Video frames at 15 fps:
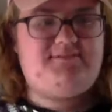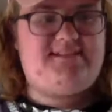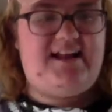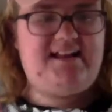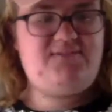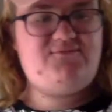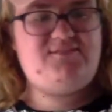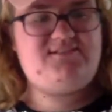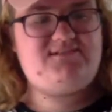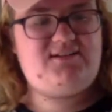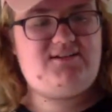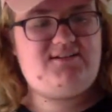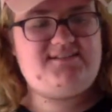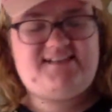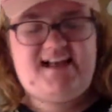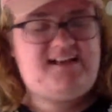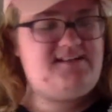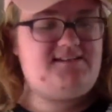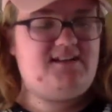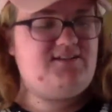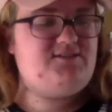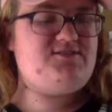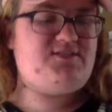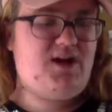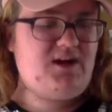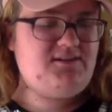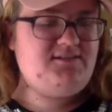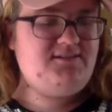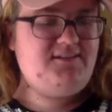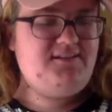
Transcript: Is that even a song? Is that another song?